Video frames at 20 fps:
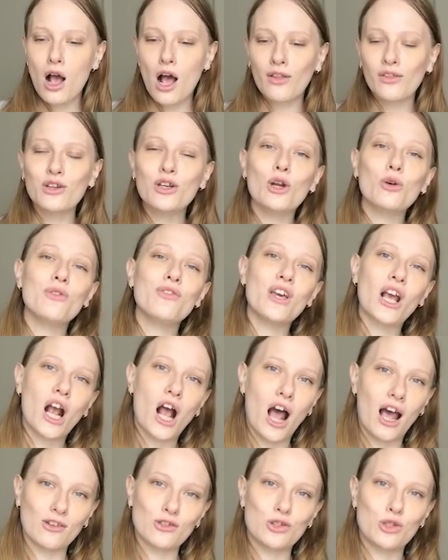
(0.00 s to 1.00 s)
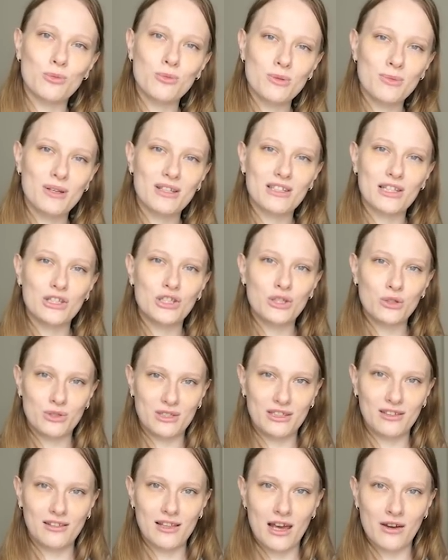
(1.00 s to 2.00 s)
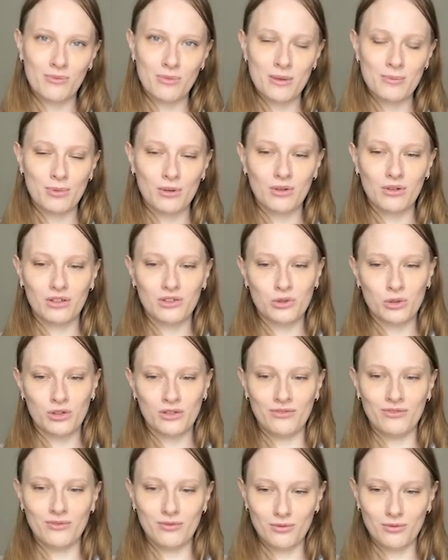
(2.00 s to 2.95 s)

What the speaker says: On the note of the costumes, because I do see a lot of people sort of